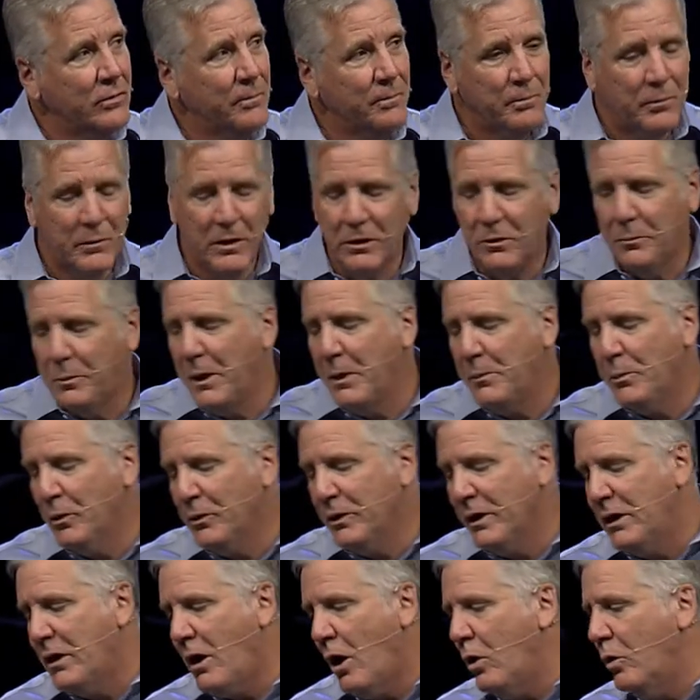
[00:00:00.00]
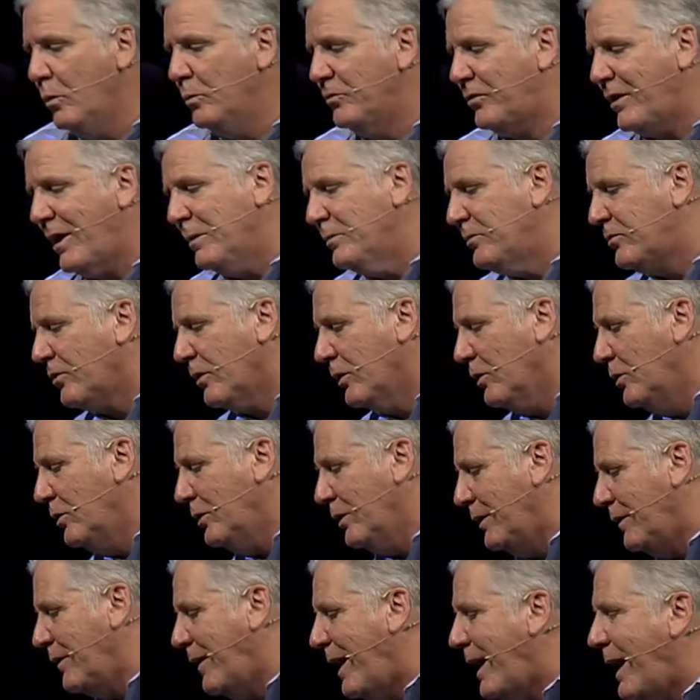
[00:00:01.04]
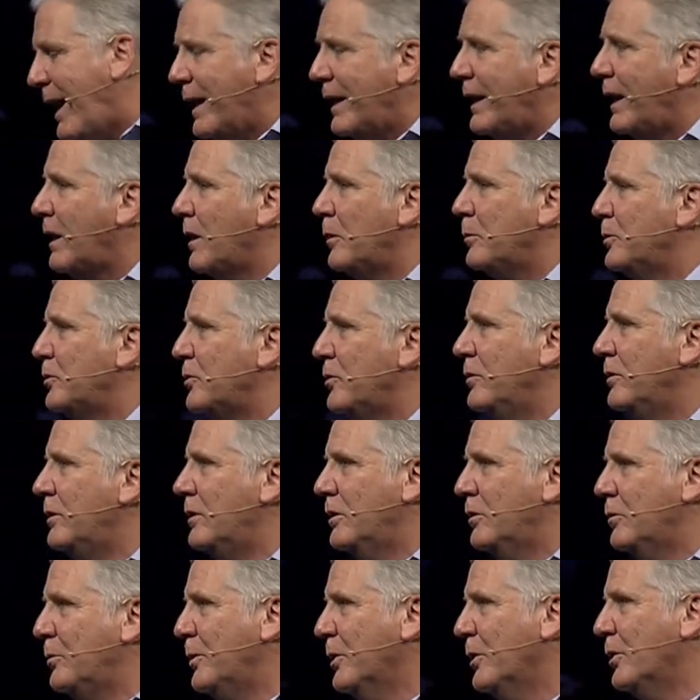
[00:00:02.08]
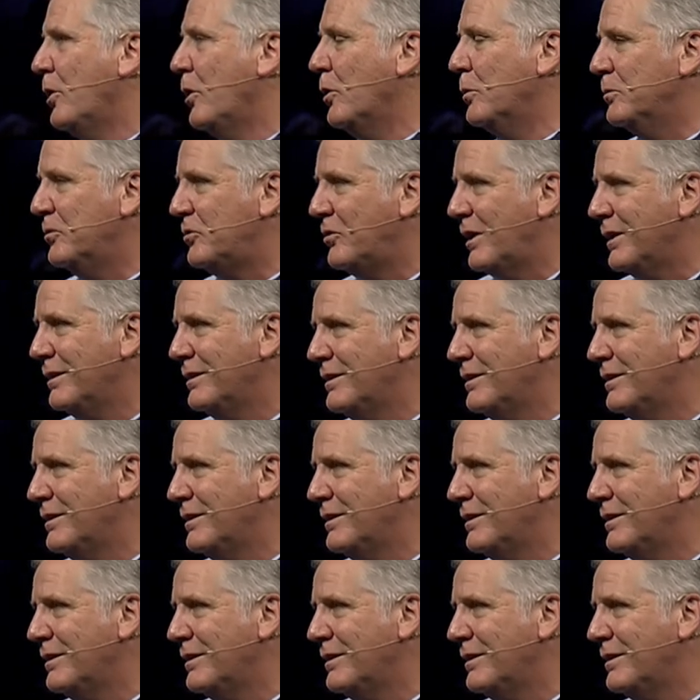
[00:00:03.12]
Did the people need homes? Absolutely. They hadn't had opportunity to build homes yet.